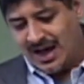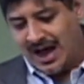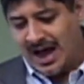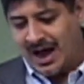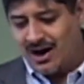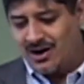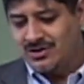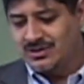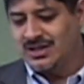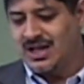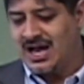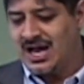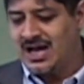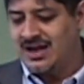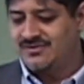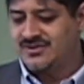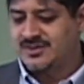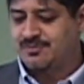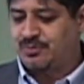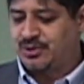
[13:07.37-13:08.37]
Our
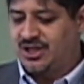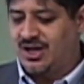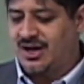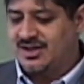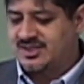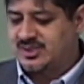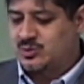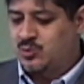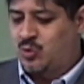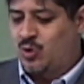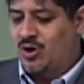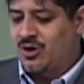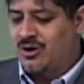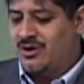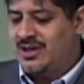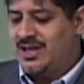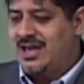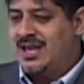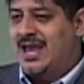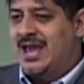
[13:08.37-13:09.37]
lives plus
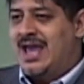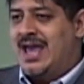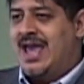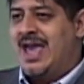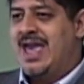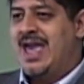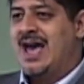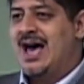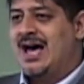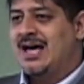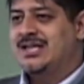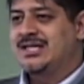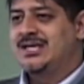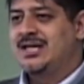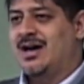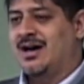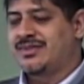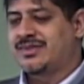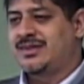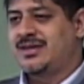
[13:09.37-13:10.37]
worry add
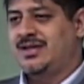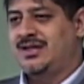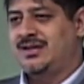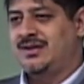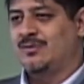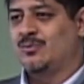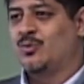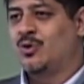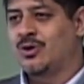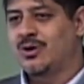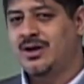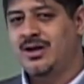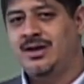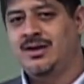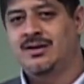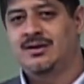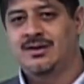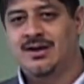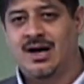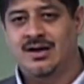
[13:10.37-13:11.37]
nothing.
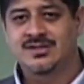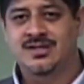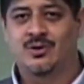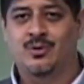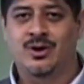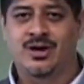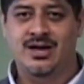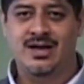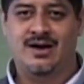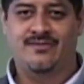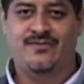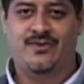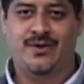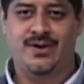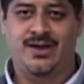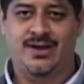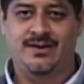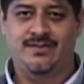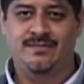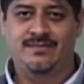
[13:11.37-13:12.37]
Worry, how's that working out
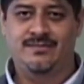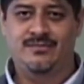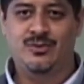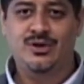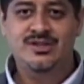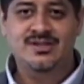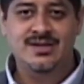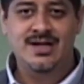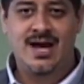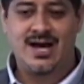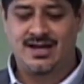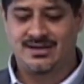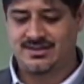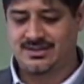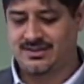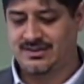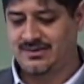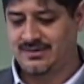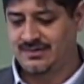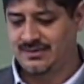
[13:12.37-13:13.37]
for you? Well, it's not.